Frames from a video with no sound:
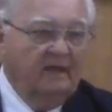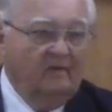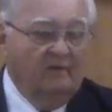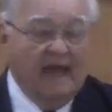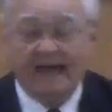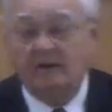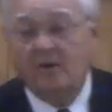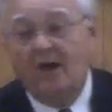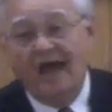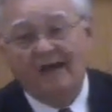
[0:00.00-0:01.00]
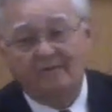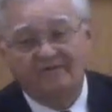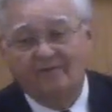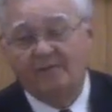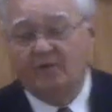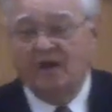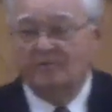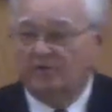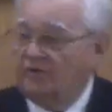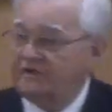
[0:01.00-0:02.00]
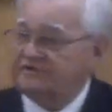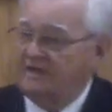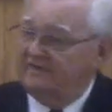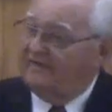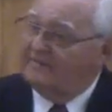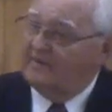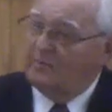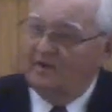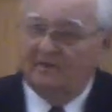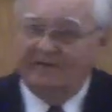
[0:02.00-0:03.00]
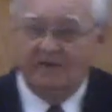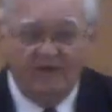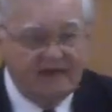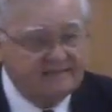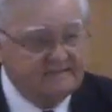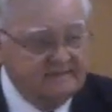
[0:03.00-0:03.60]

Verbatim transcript: Well, I don't know how I would have ever become a Christian if I hadn't been willing to be corrected.